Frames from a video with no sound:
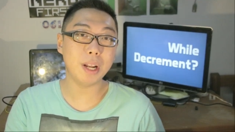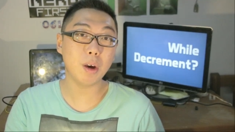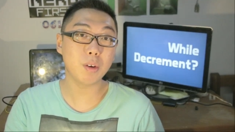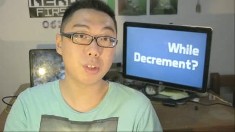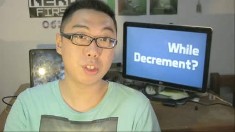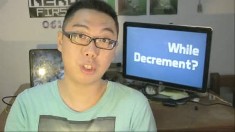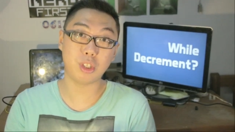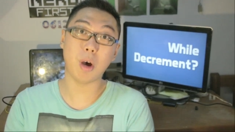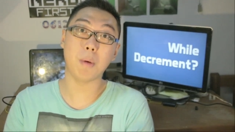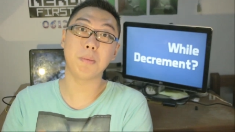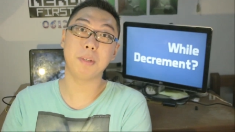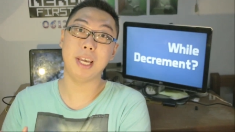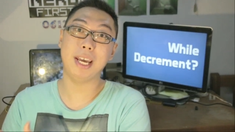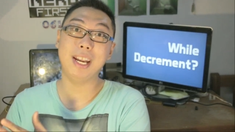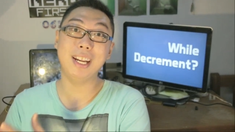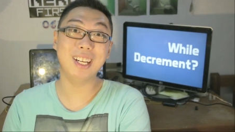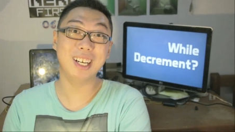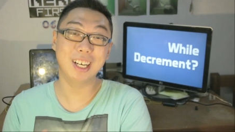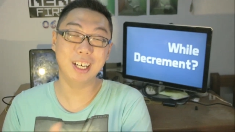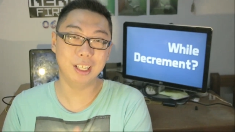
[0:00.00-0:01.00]
now stops at
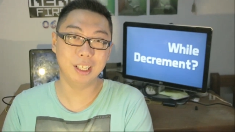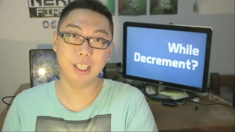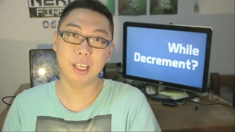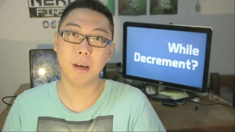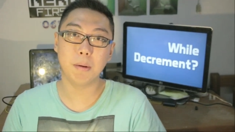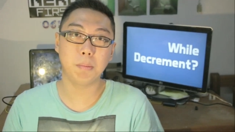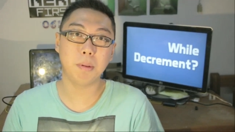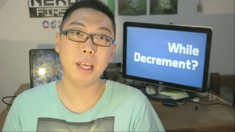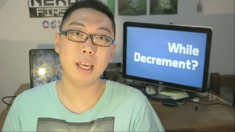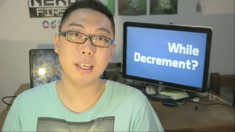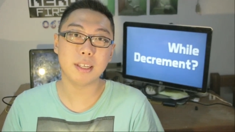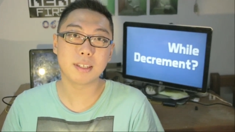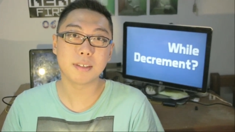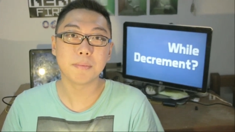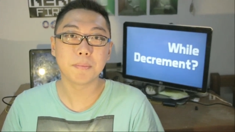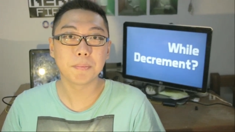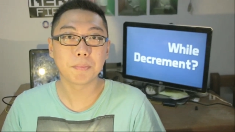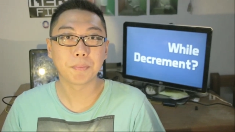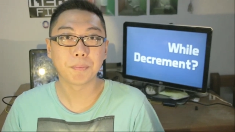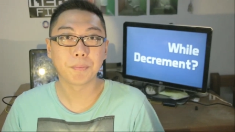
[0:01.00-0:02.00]
an earlier place.
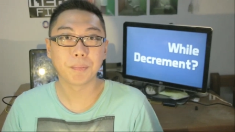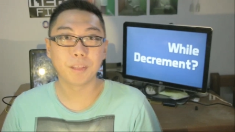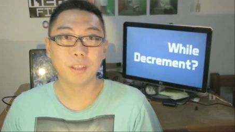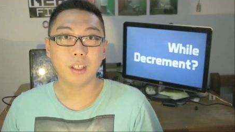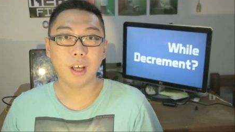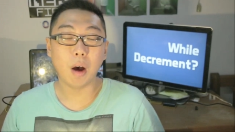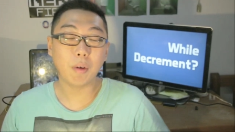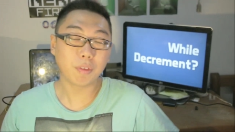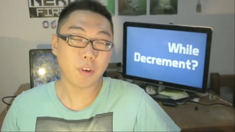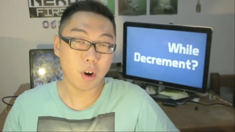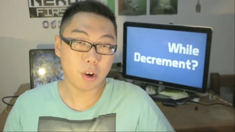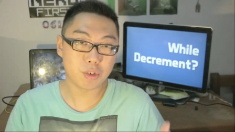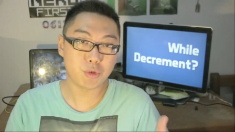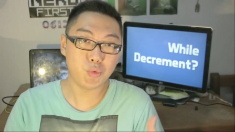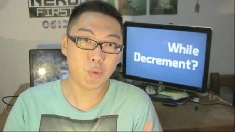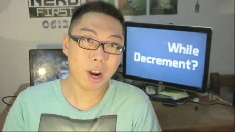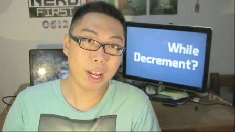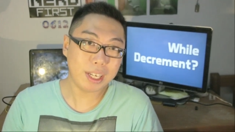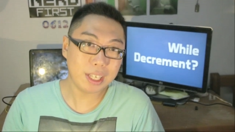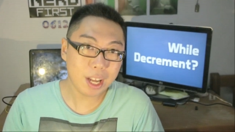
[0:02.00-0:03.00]
Of course,
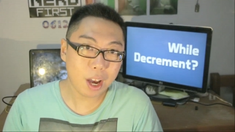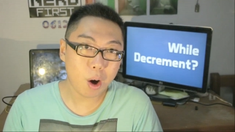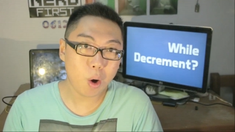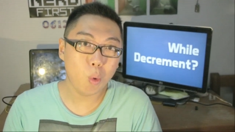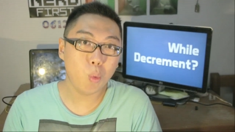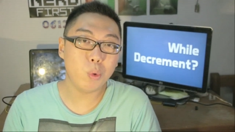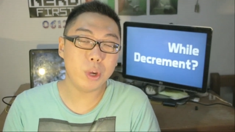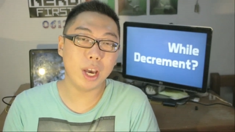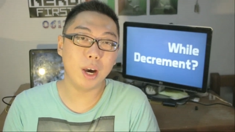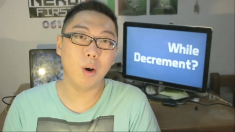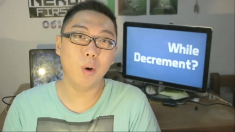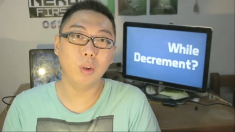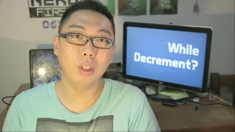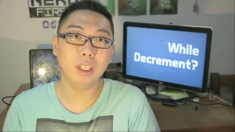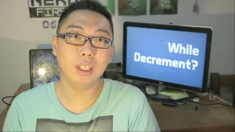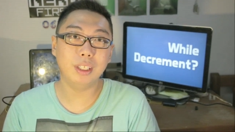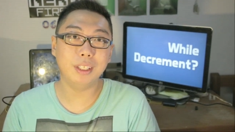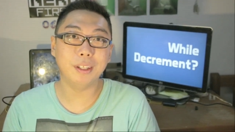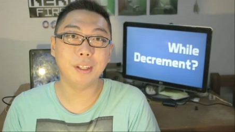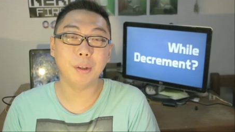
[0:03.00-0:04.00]
right now we are
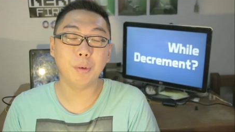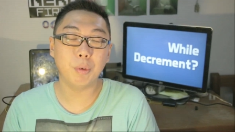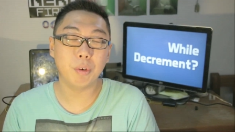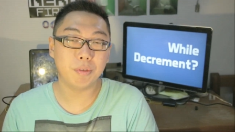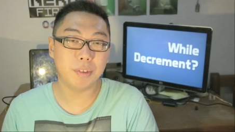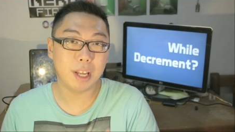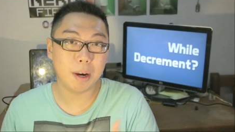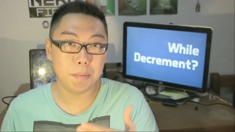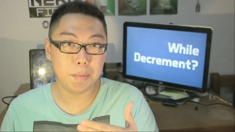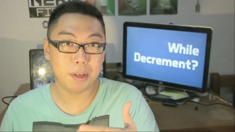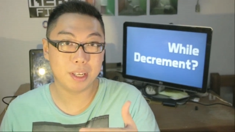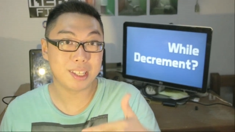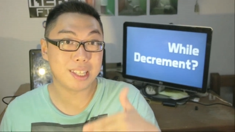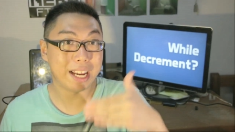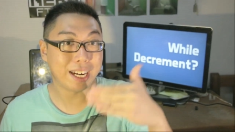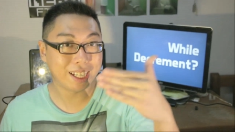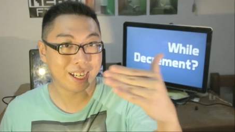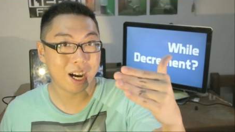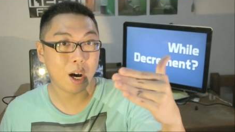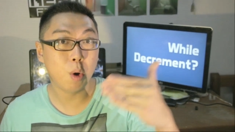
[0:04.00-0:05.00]
only dealing with numbers
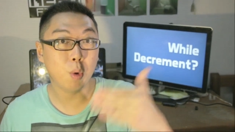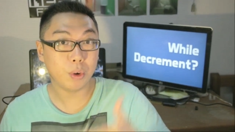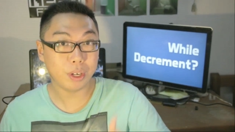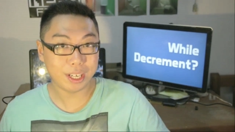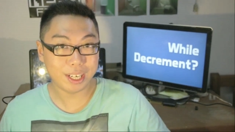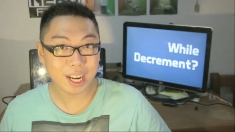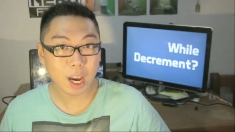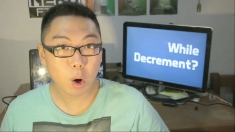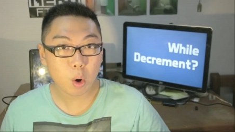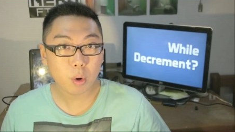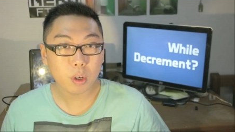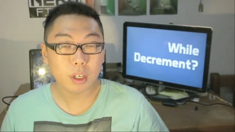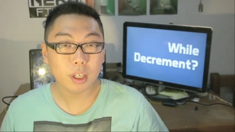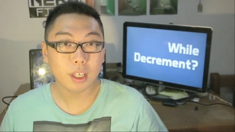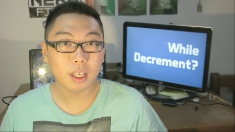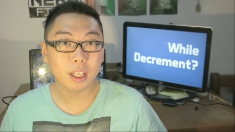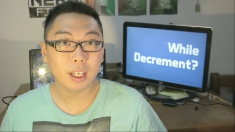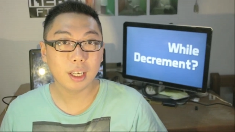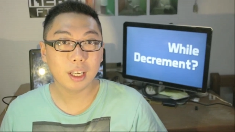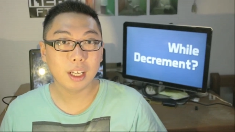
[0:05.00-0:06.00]
that count down,
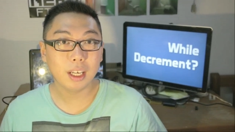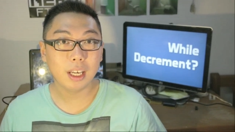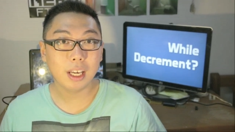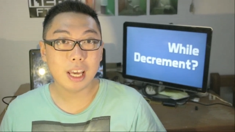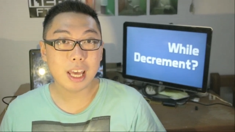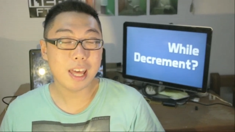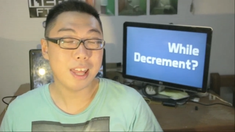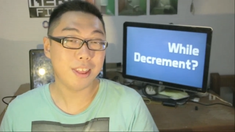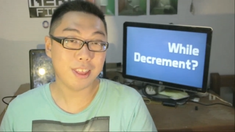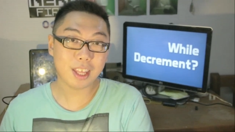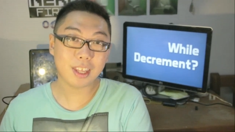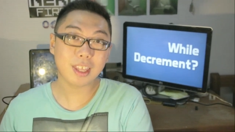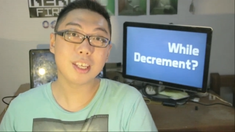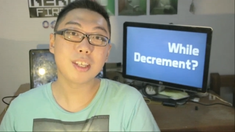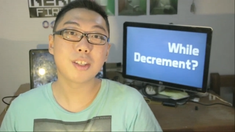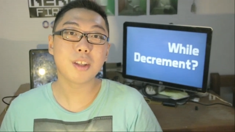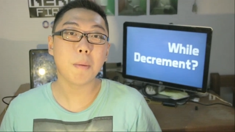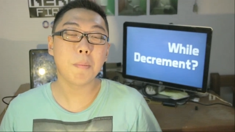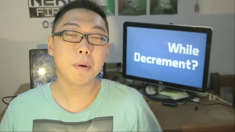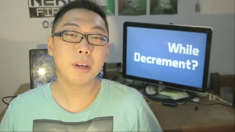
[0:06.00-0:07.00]
nothing
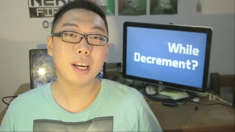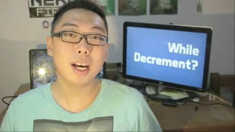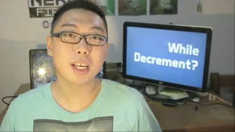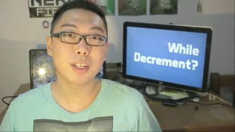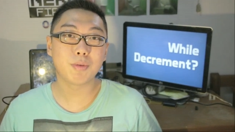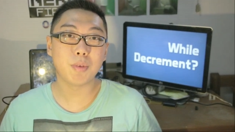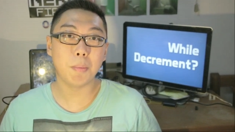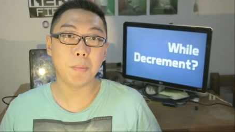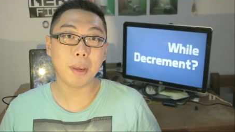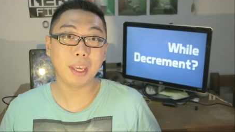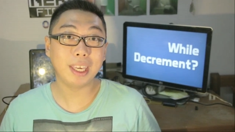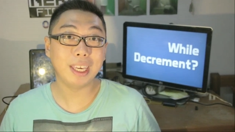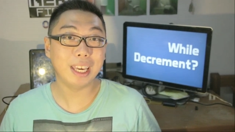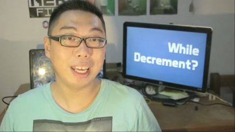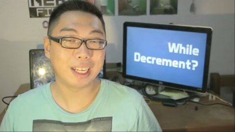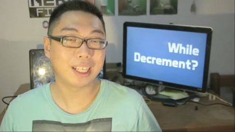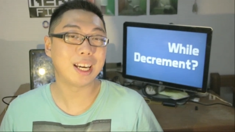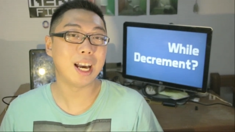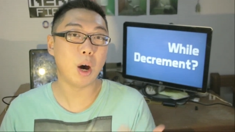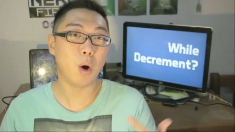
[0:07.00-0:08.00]
stopping us from making
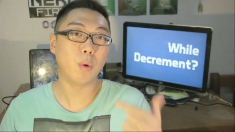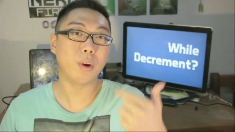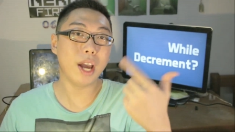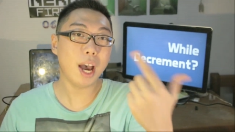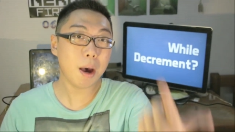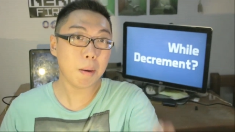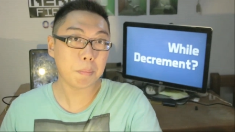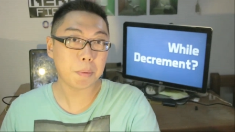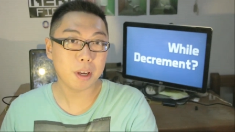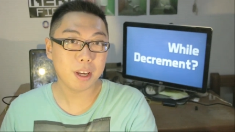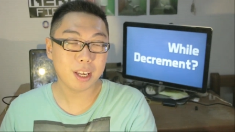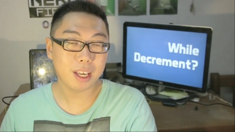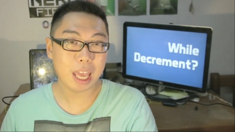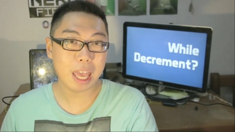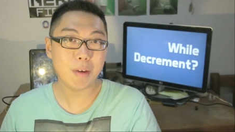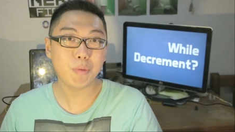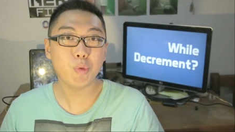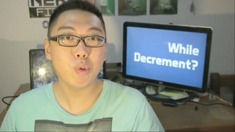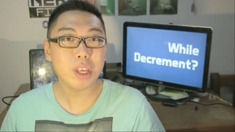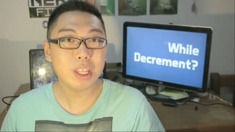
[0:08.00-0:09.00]
it count up
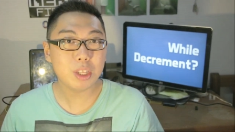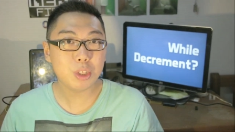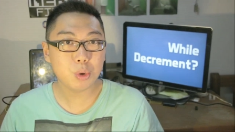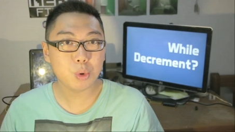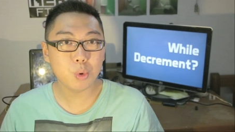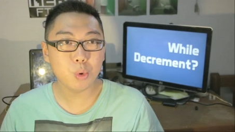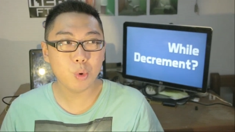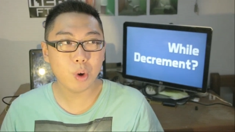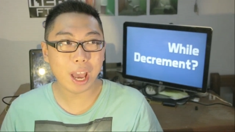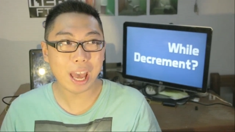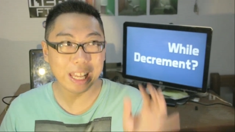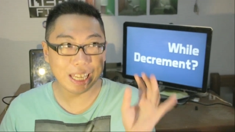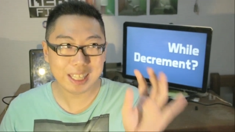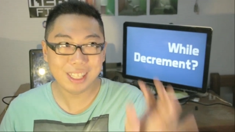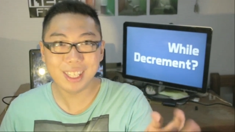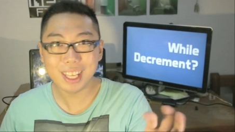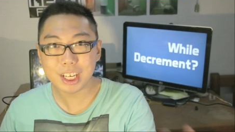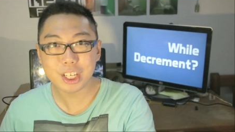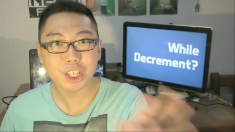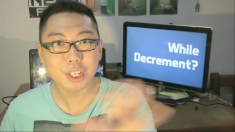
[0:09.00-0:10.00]
if we do
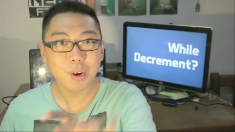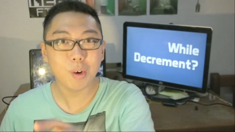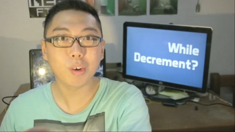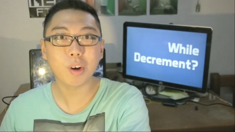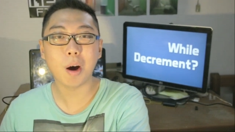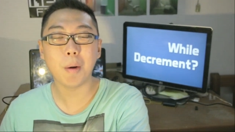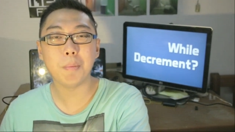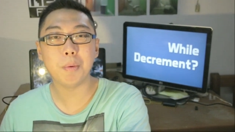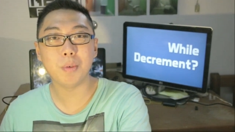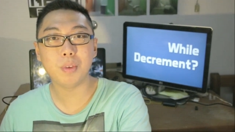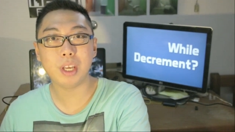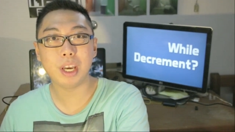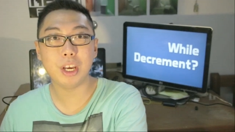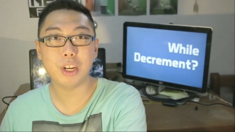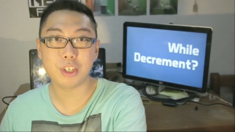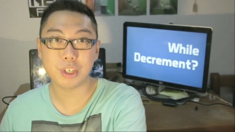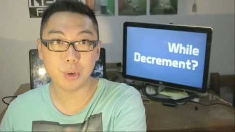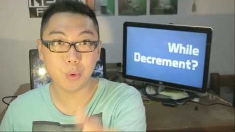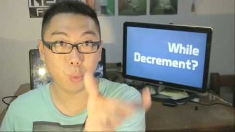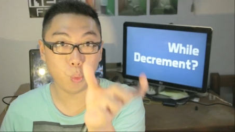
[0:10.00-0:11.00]
additional
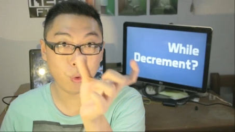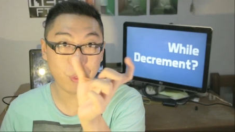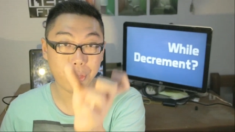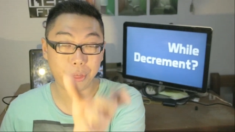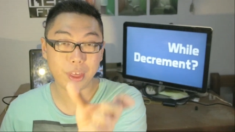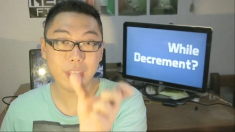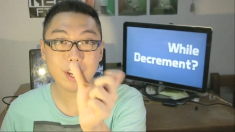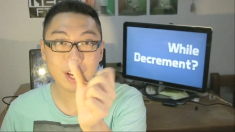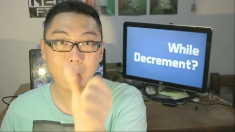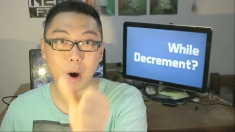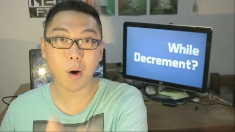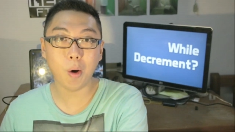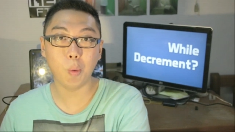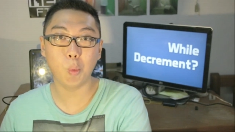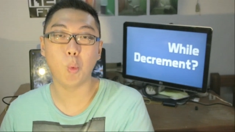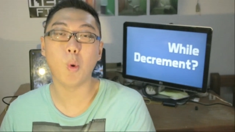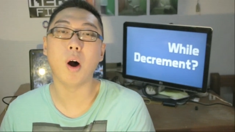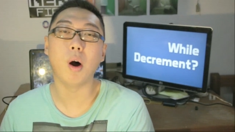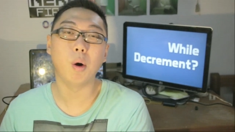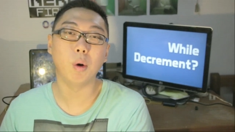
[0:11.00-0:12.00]
computation within our
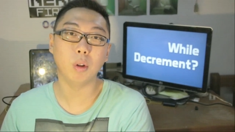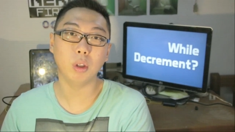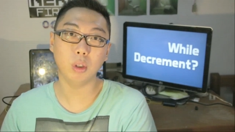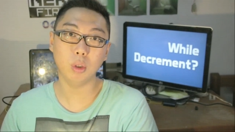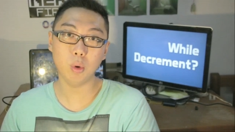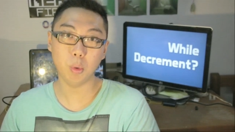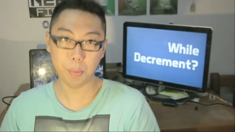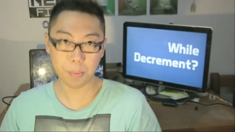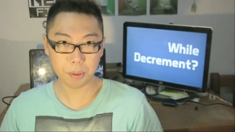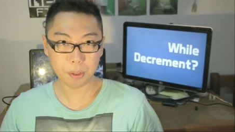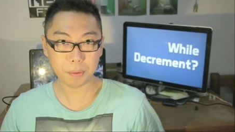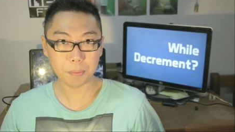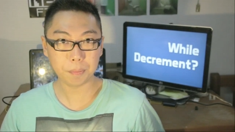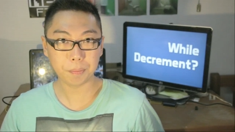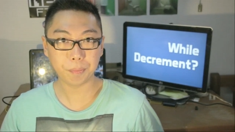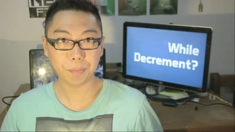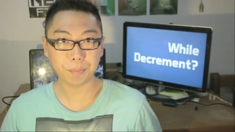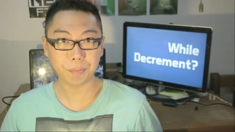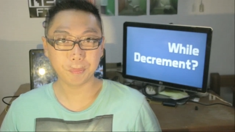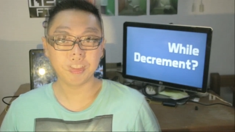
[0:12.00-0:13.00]
while loop.
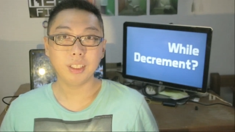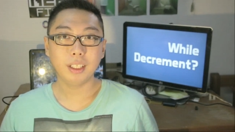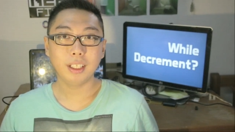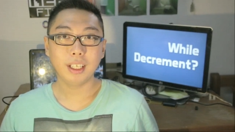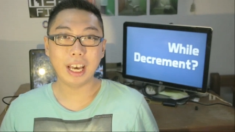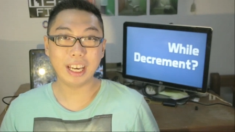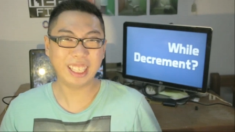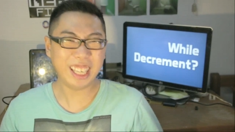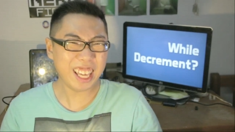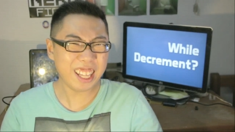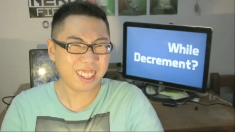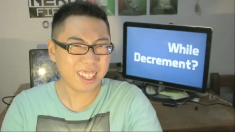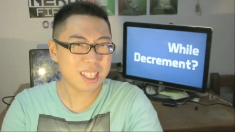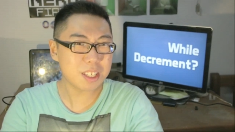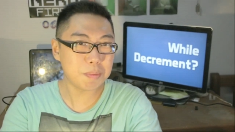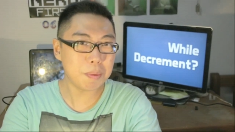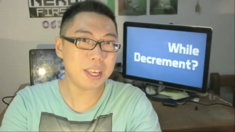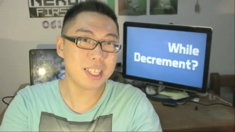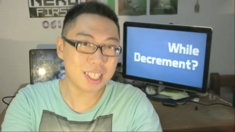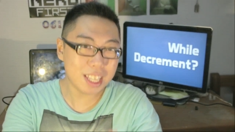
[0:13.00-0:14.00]
Again, this
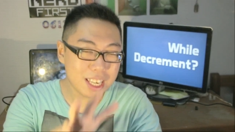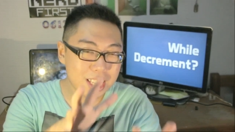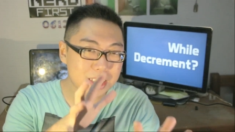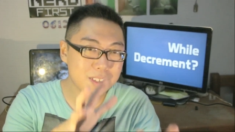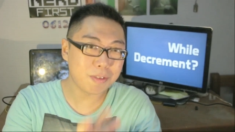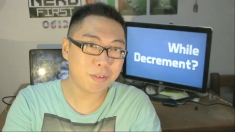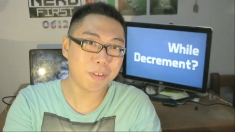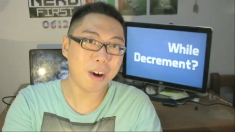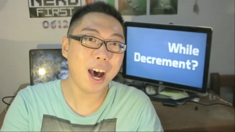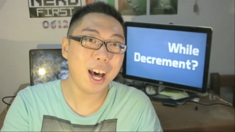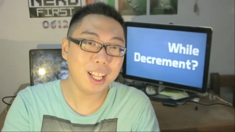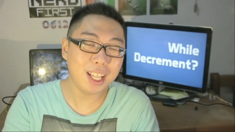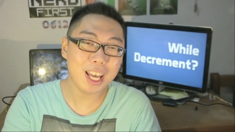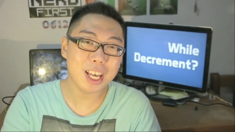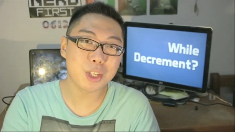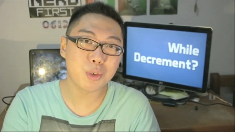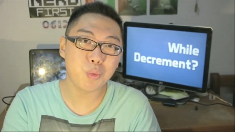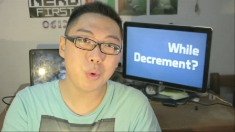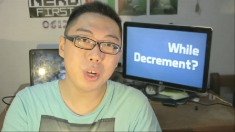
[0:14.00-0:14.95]
makes things far less